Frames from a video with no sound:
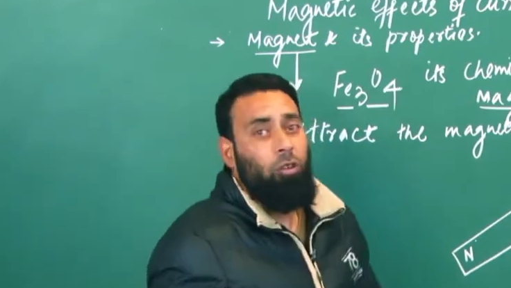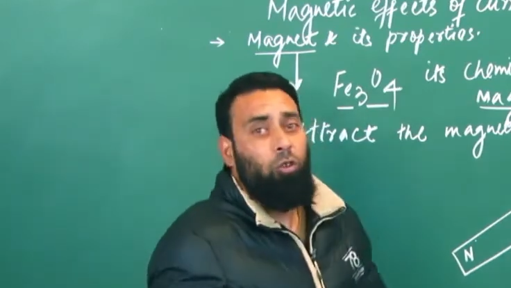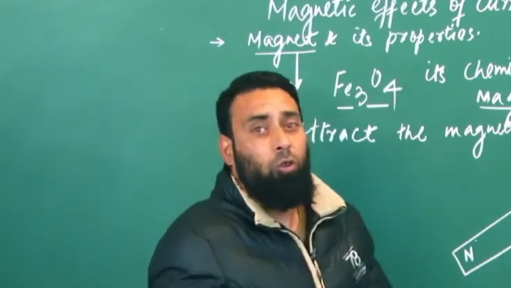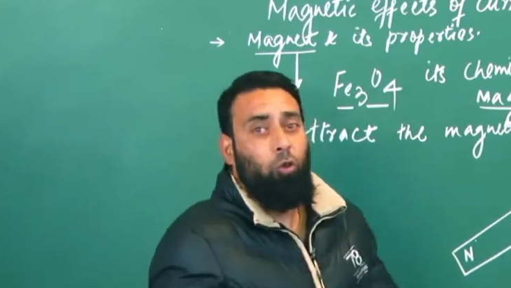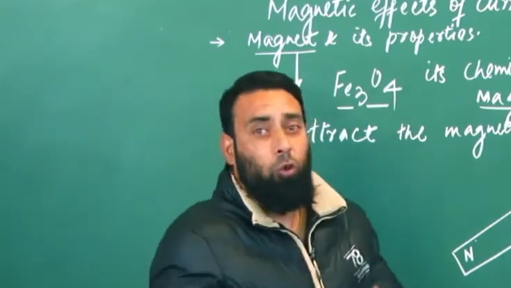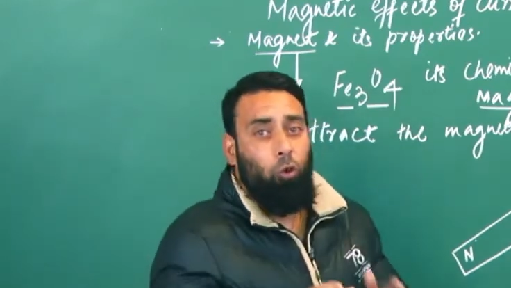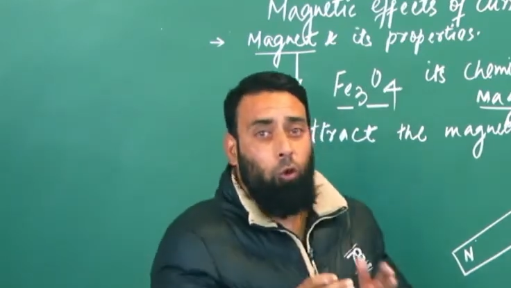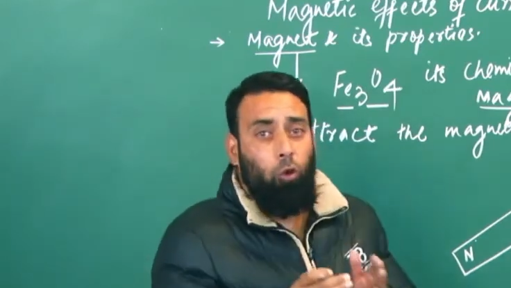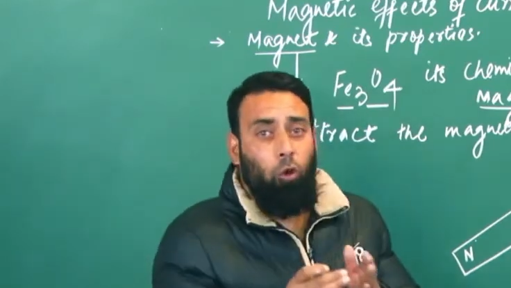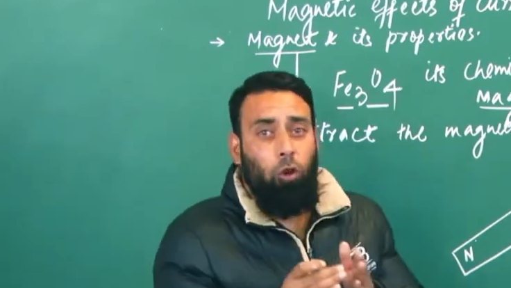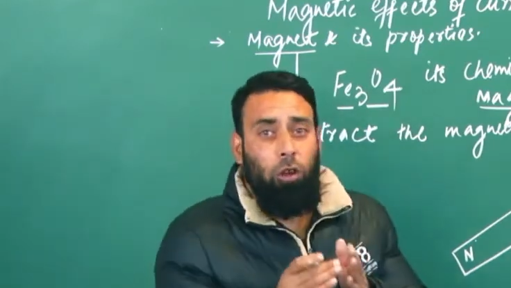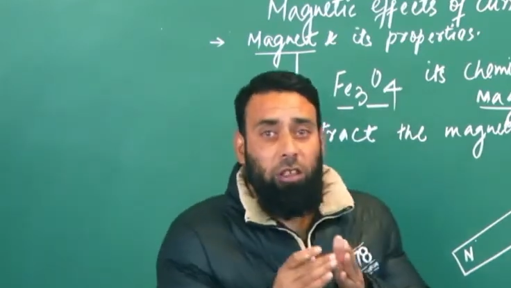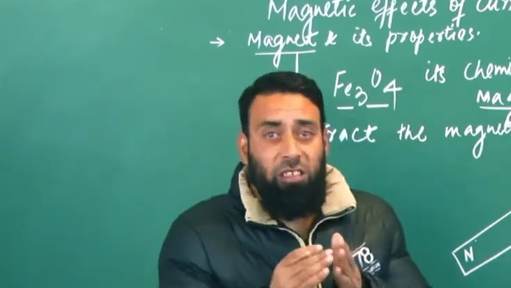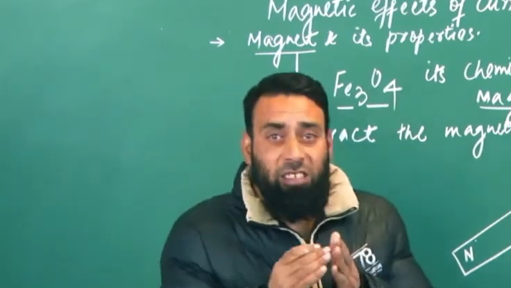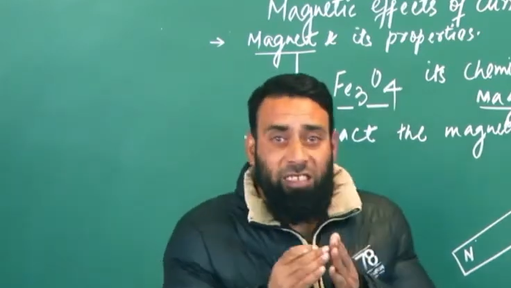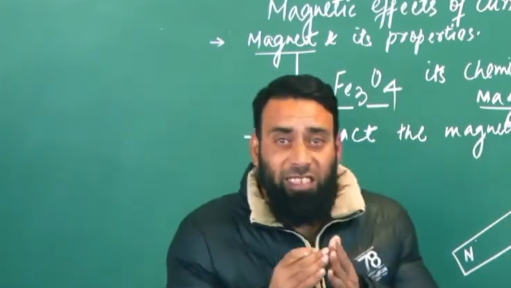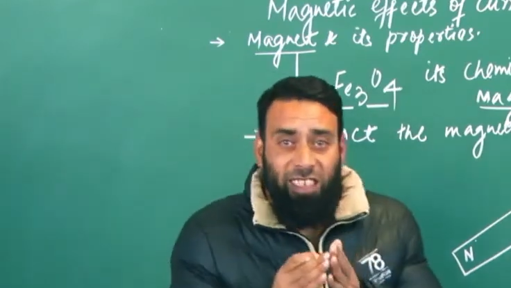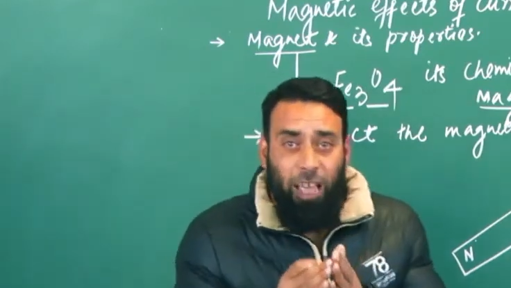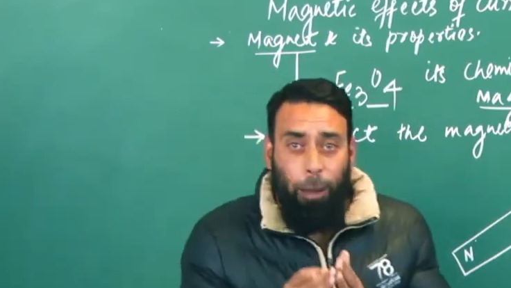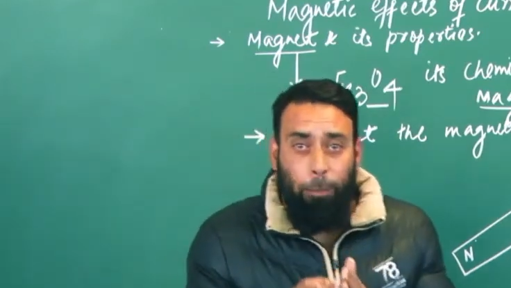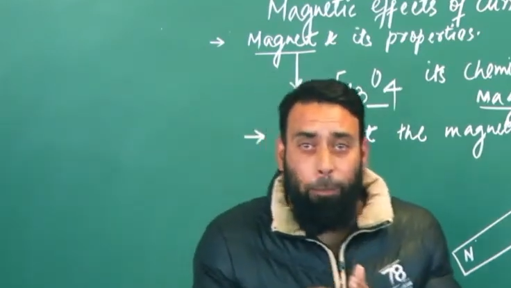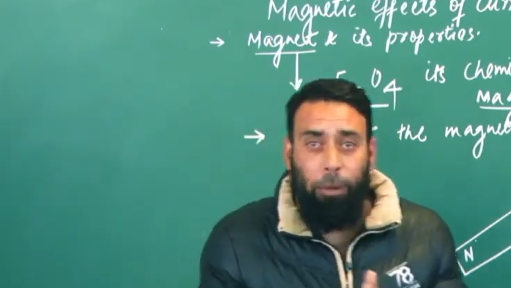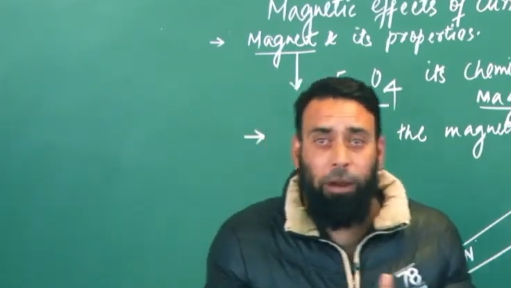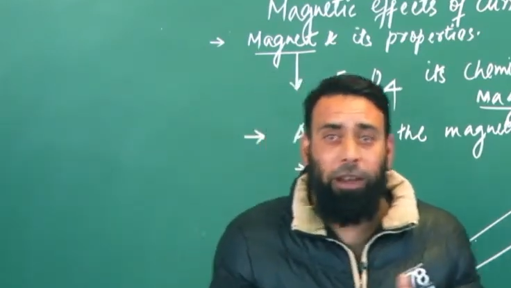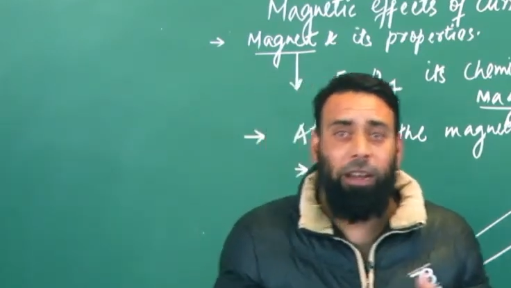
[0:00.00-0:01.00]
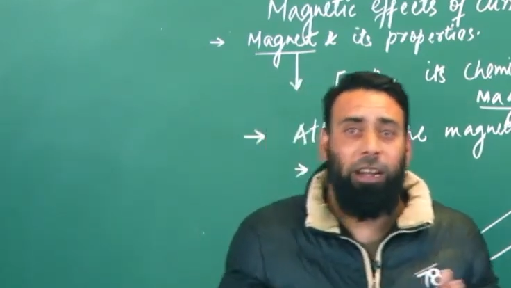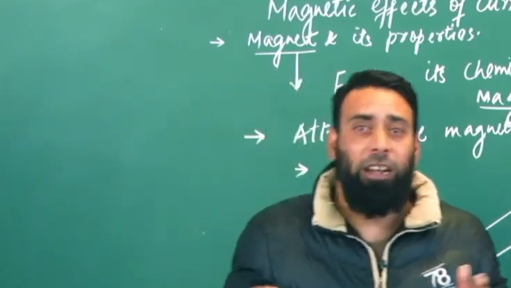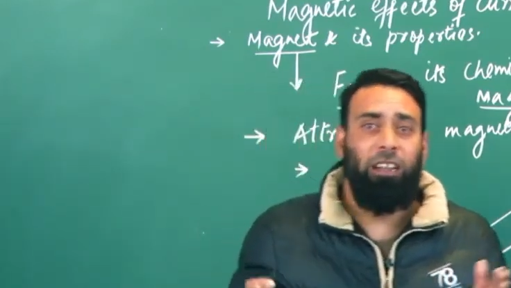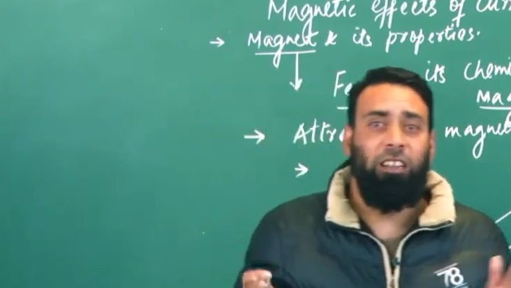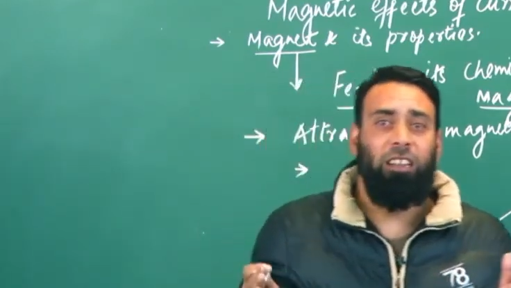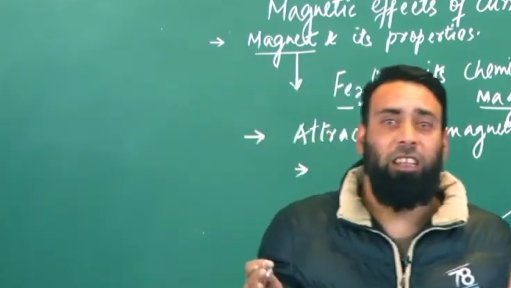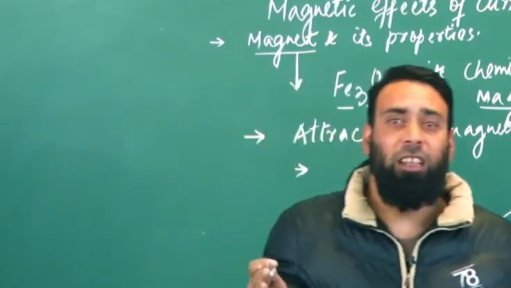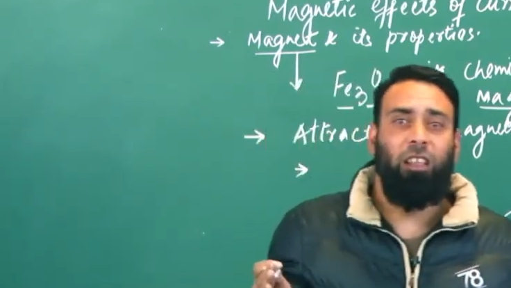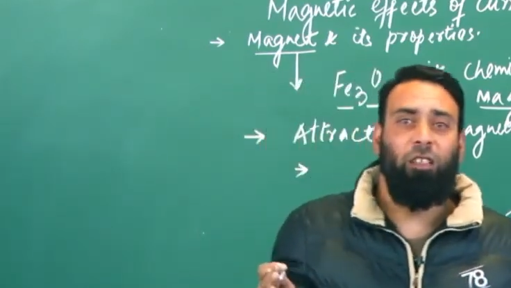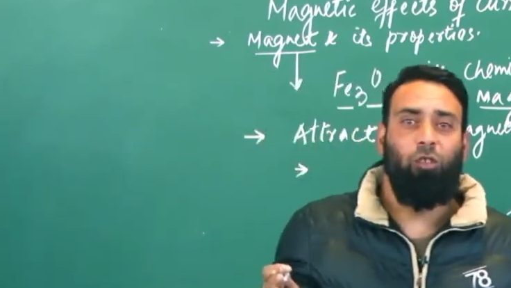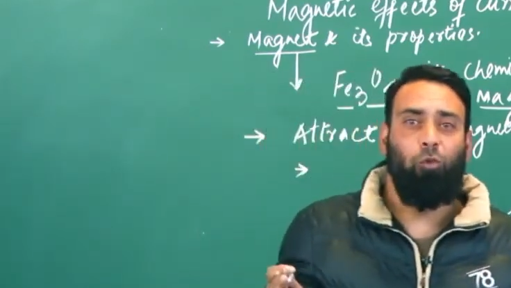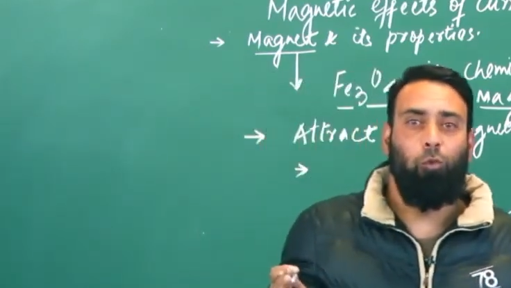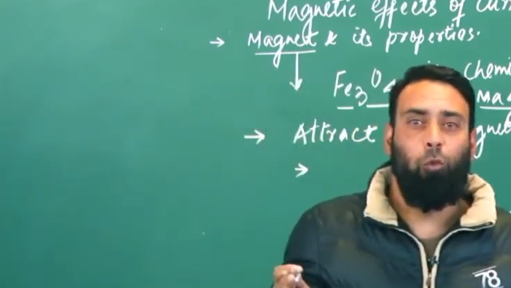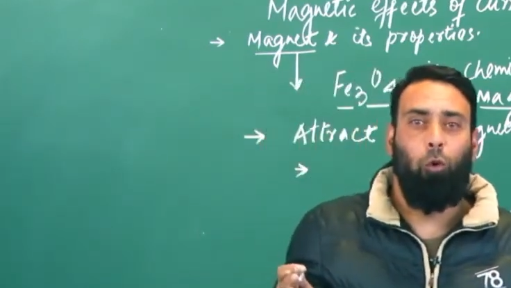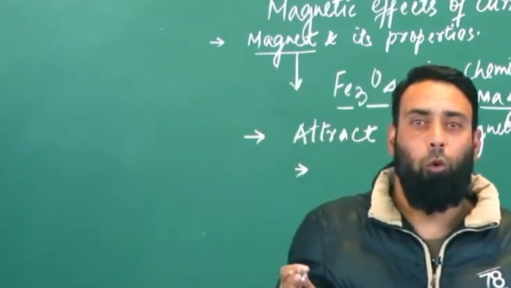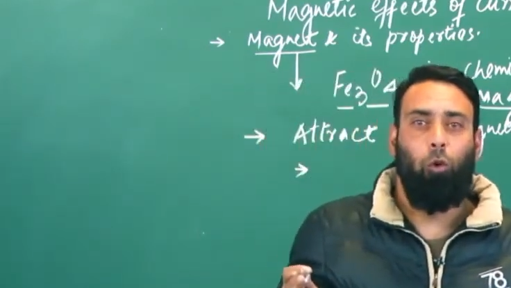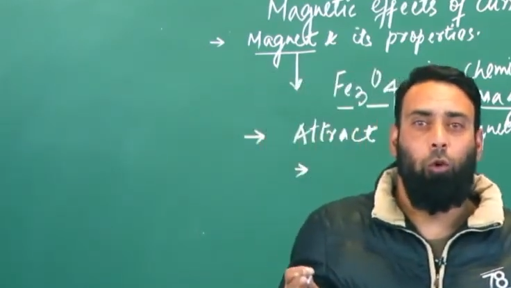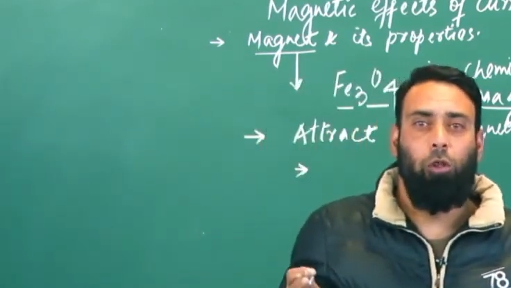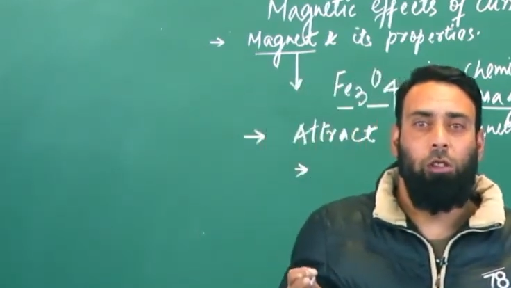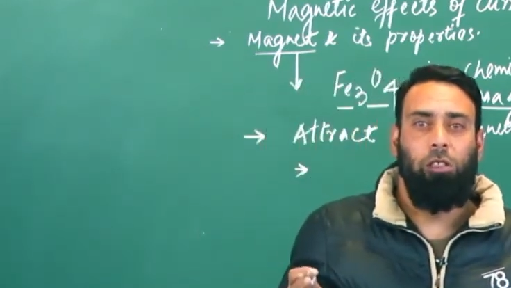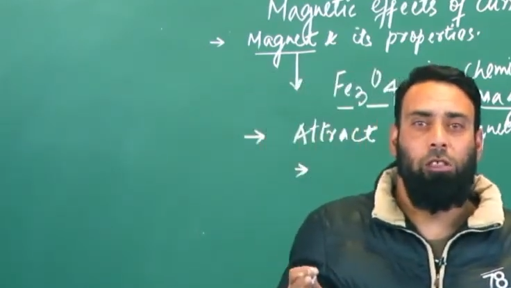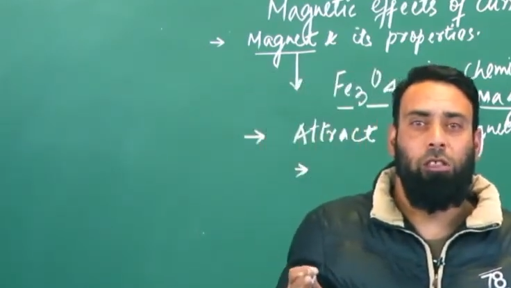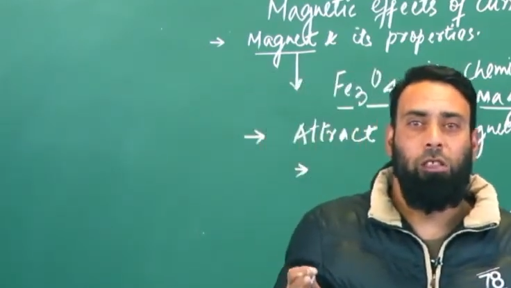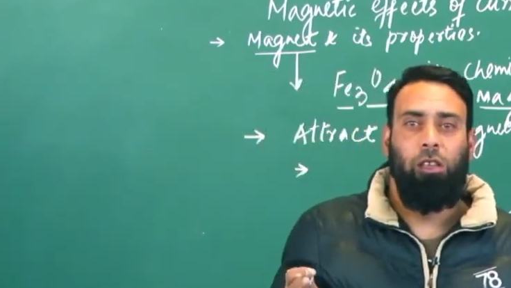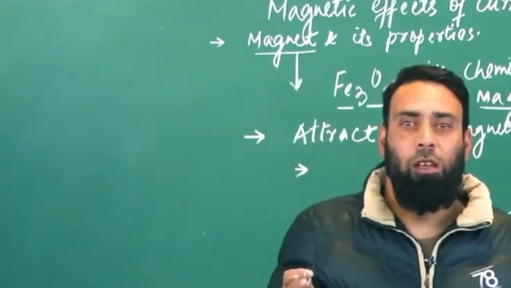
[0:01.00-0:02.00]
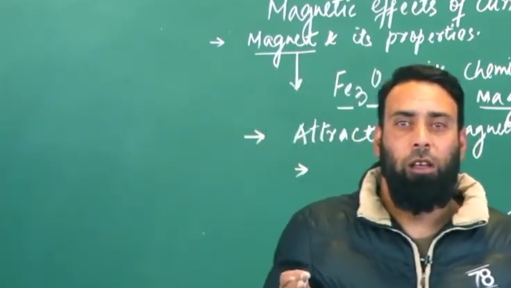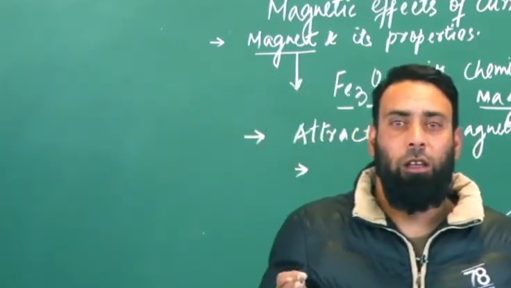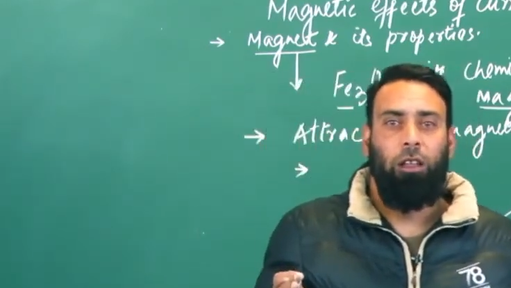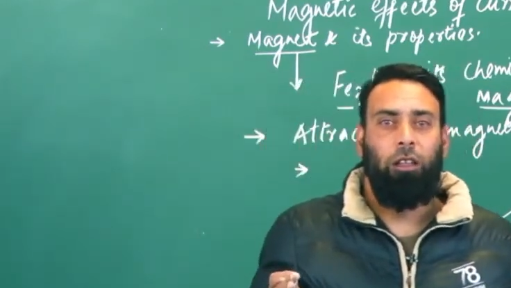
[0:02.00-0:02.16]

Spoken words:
to separate these poles,